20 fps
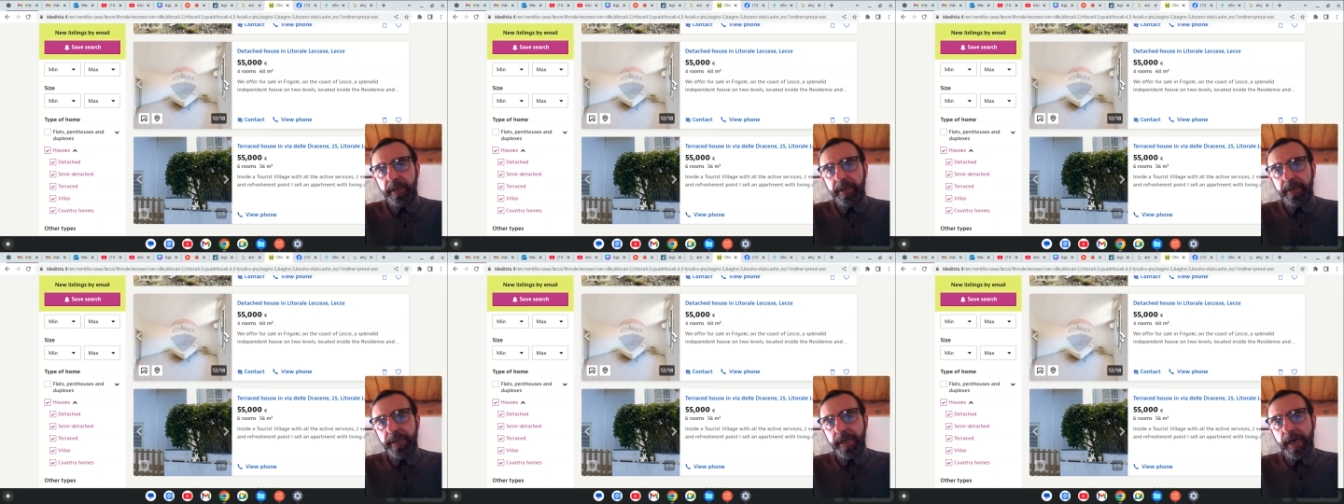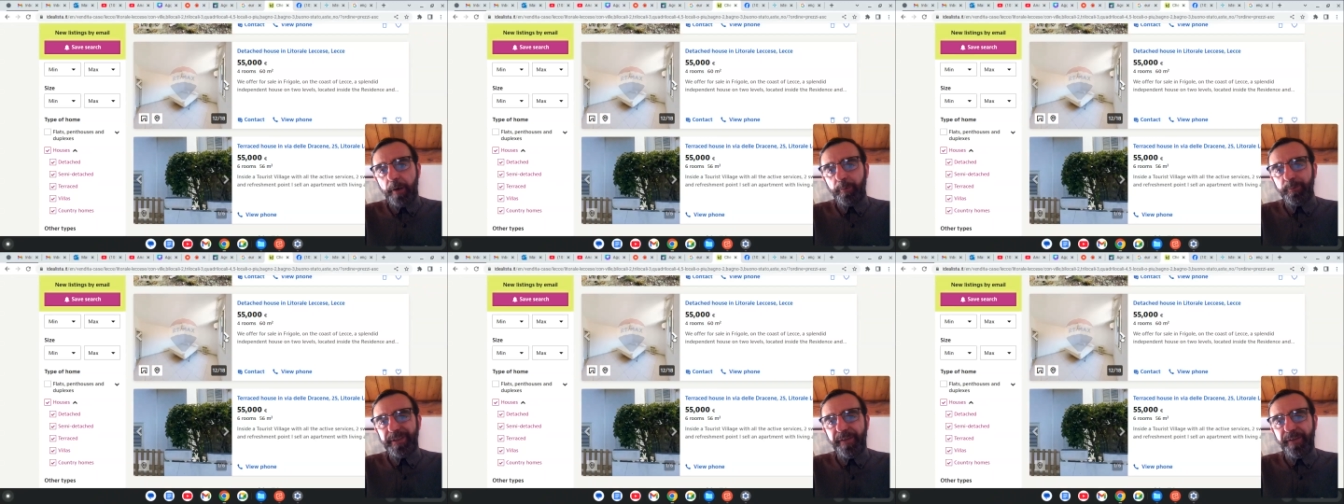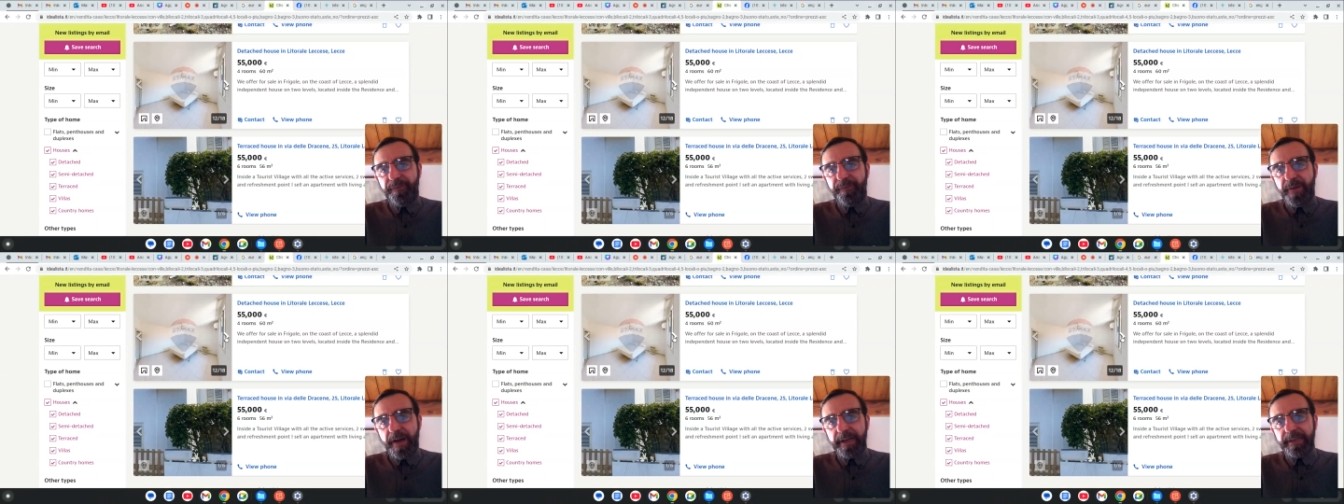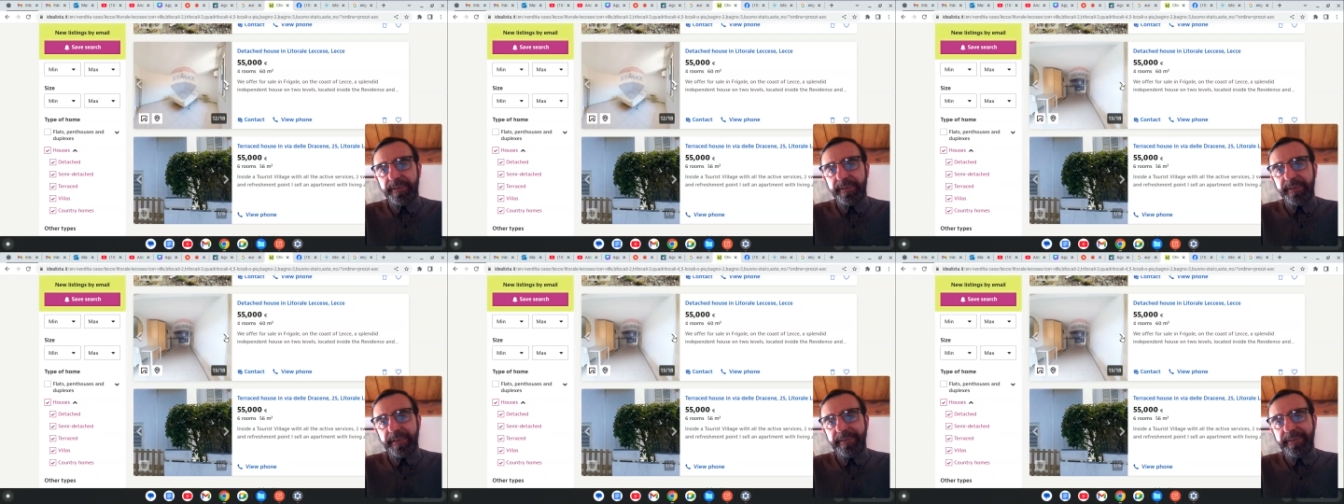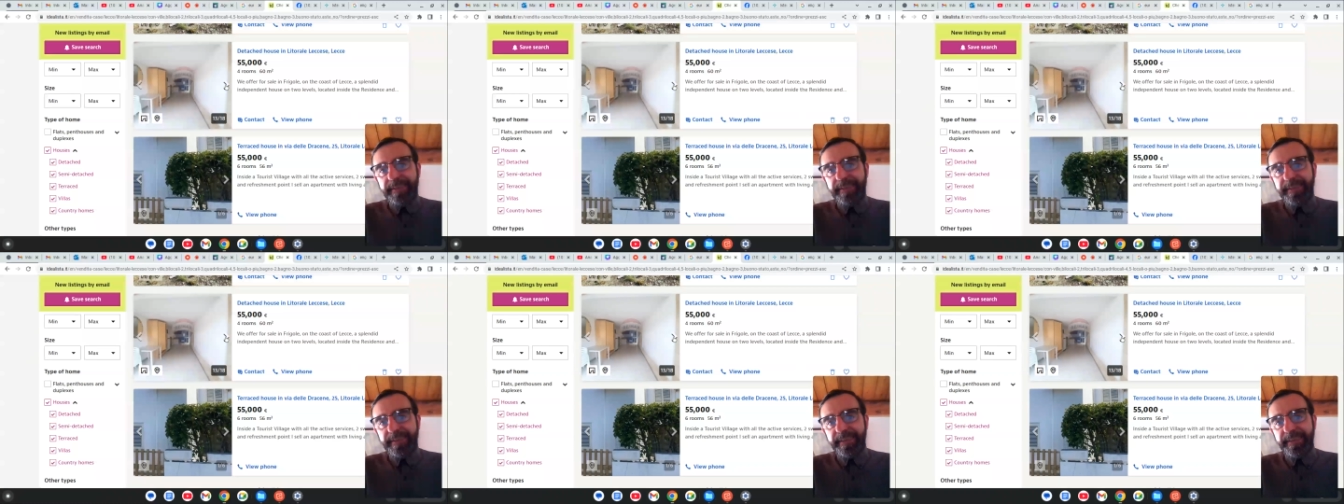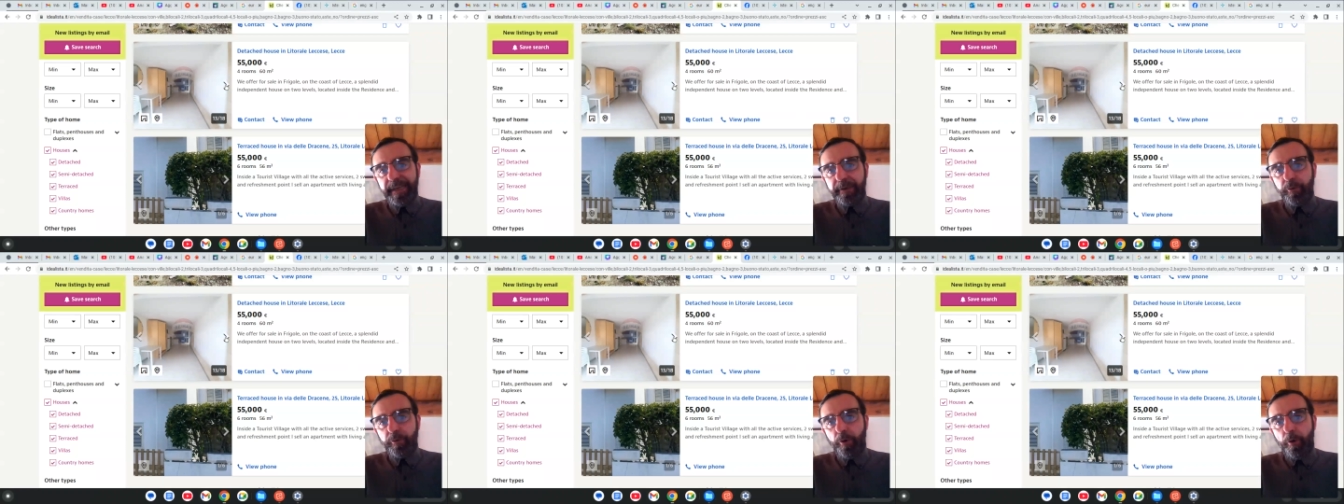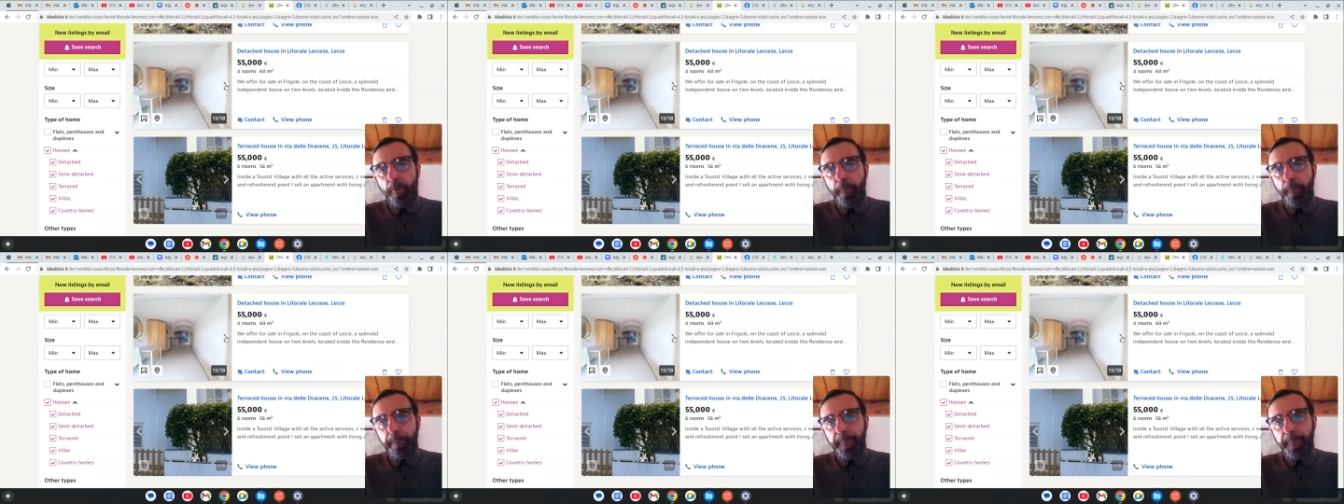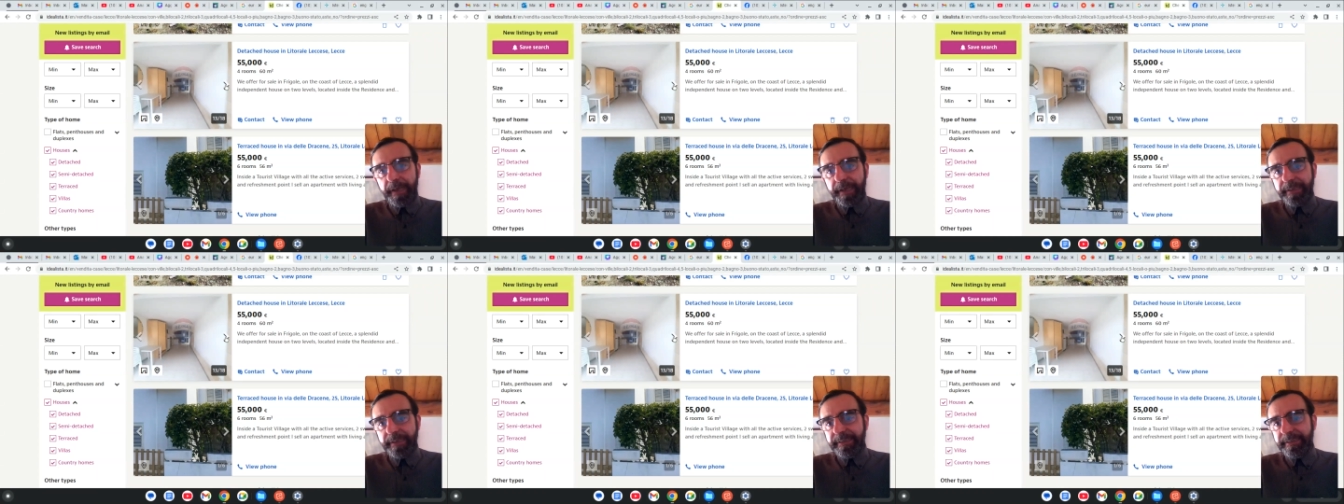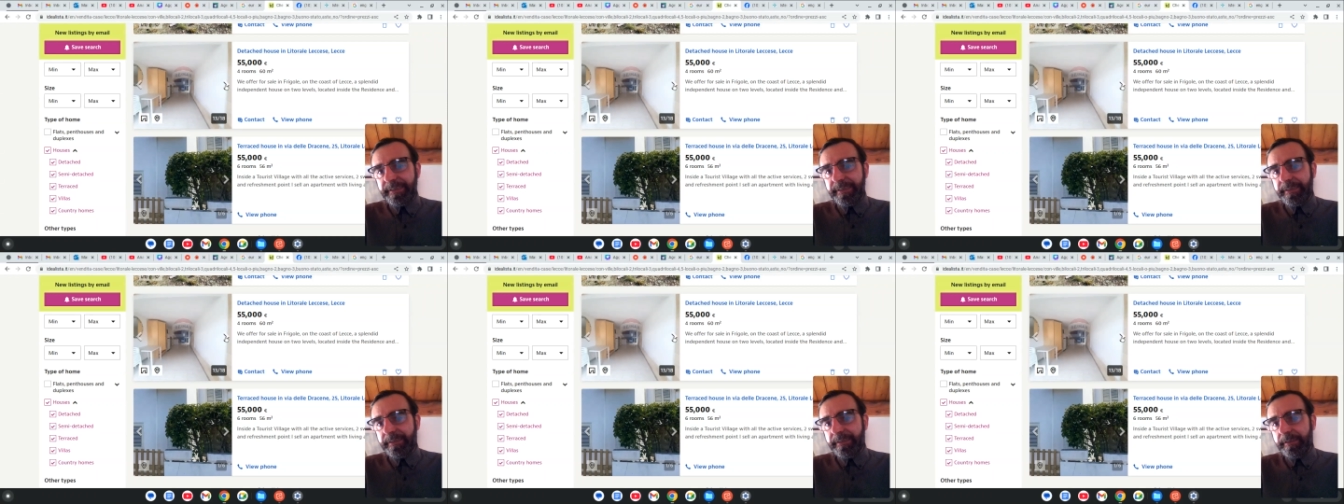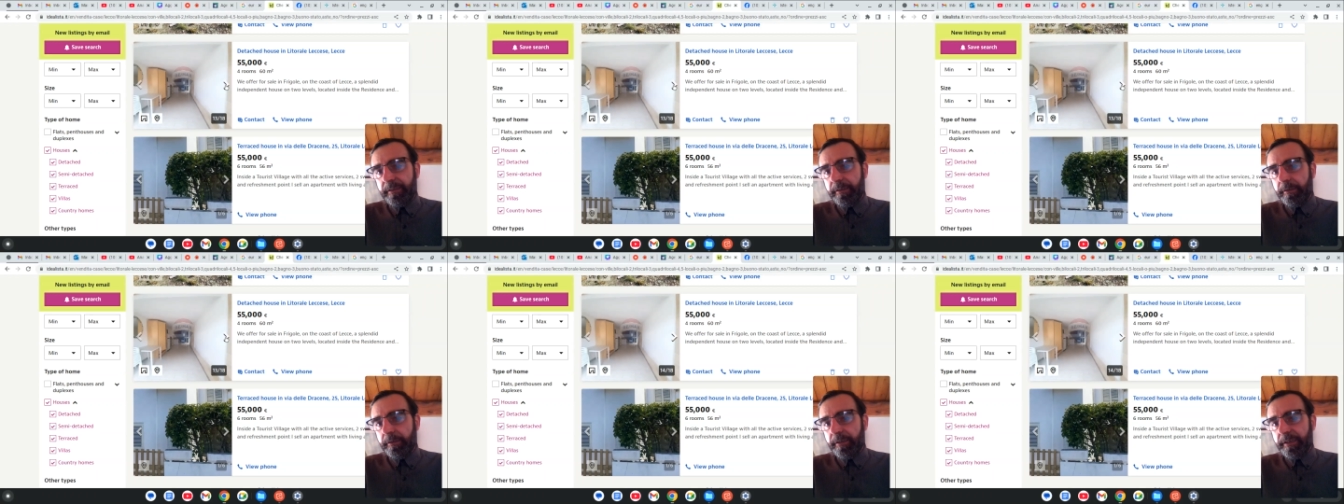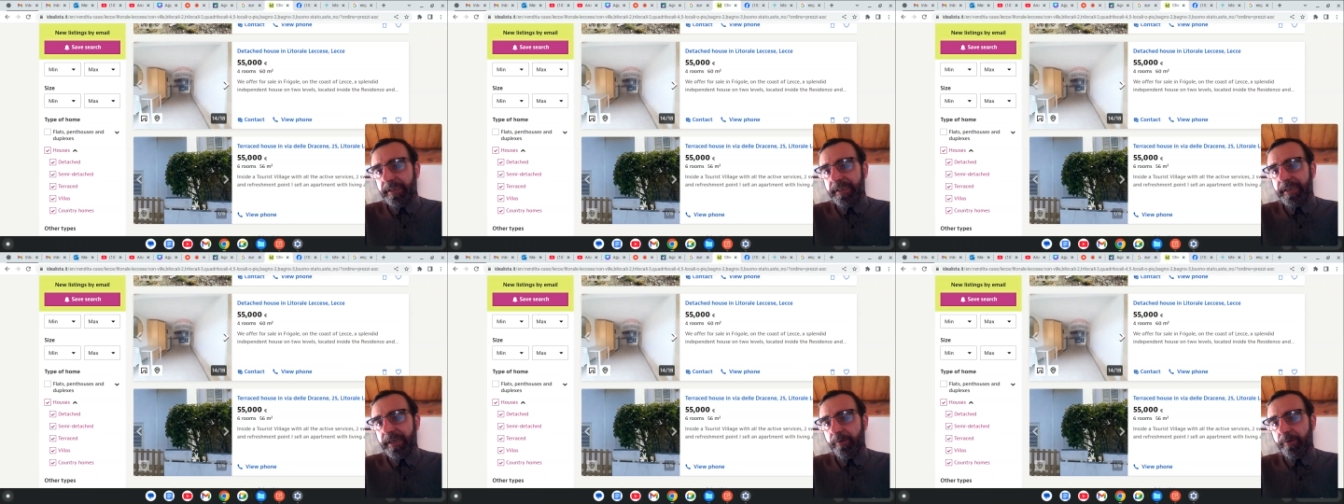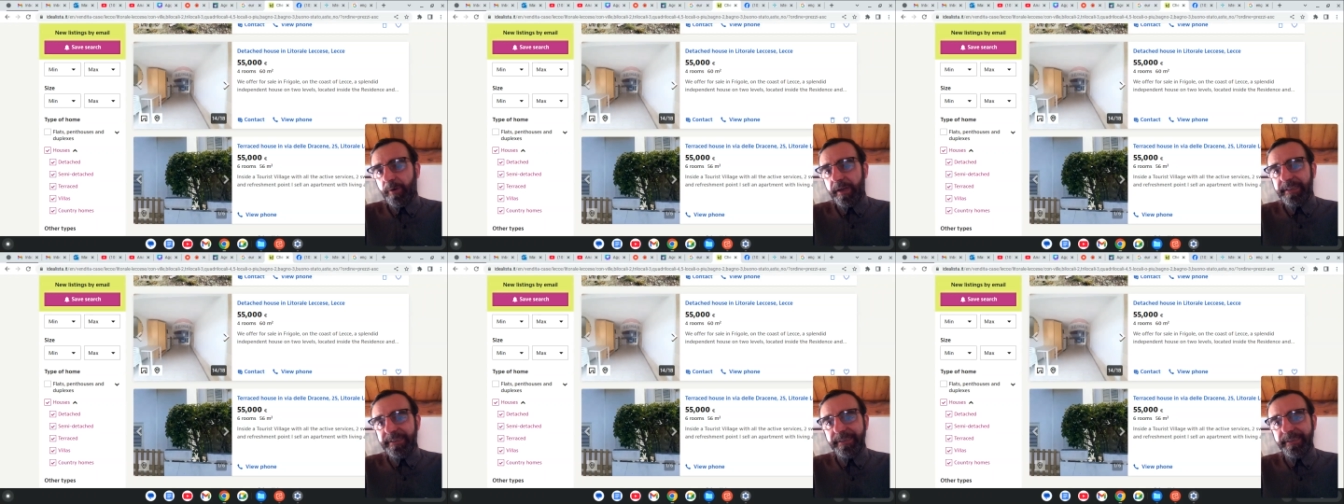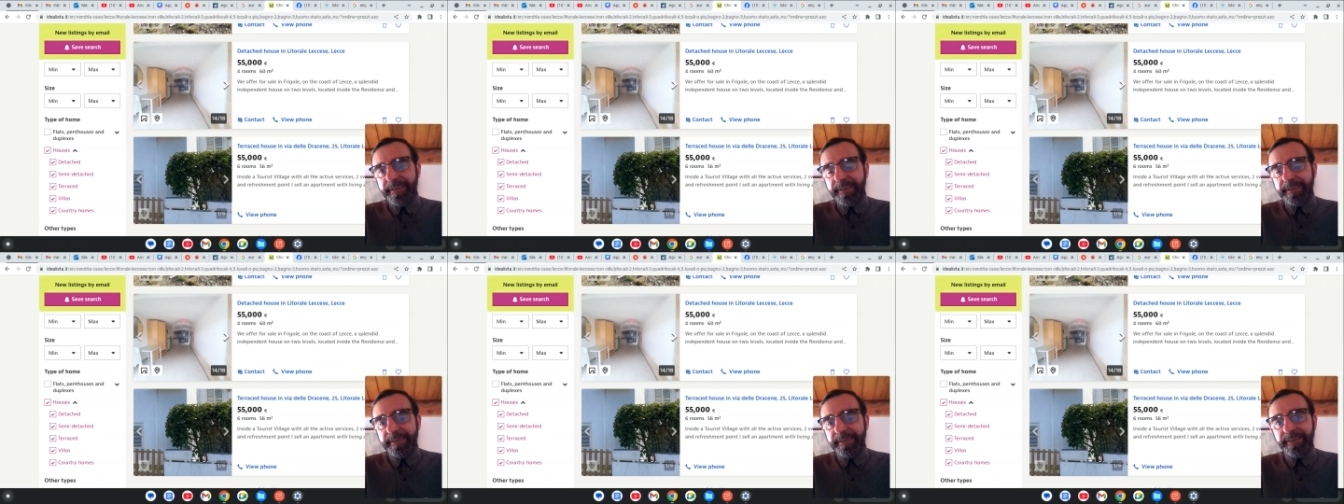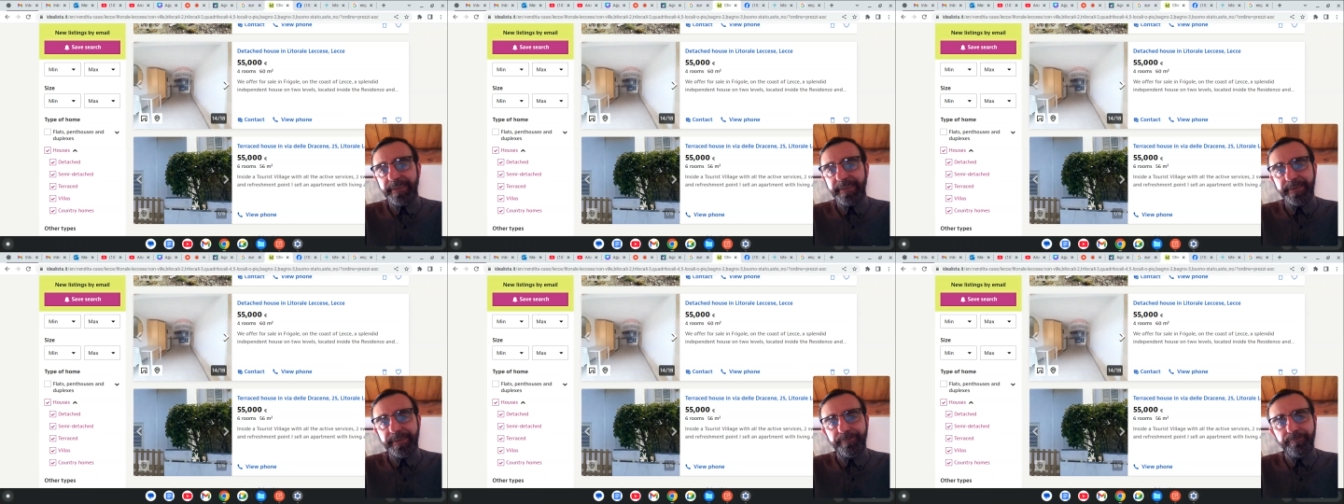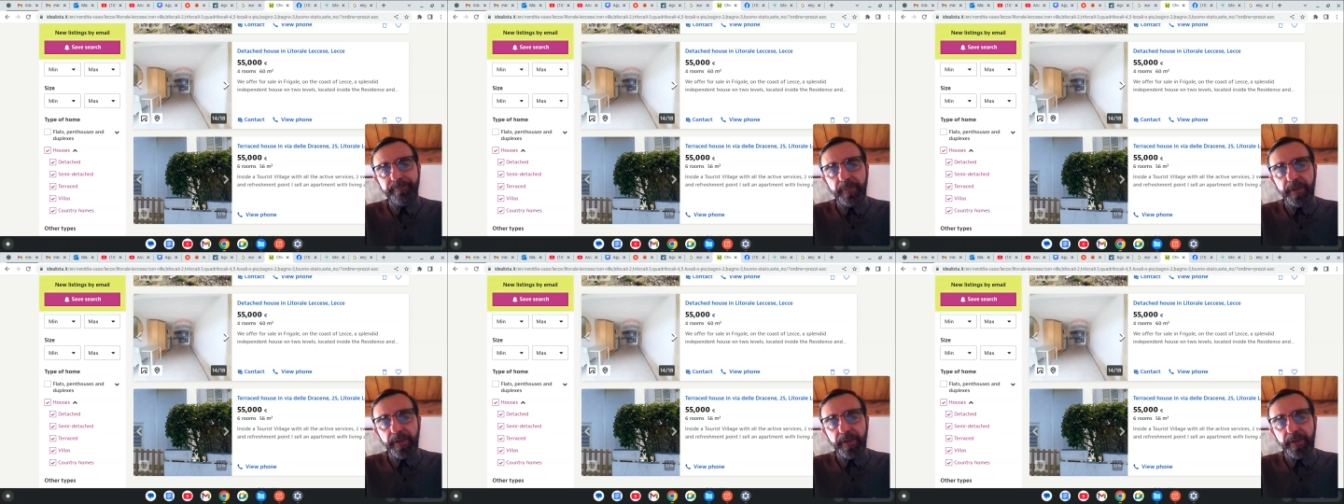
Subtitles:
Now, the fact that it's in a complex, in a residence,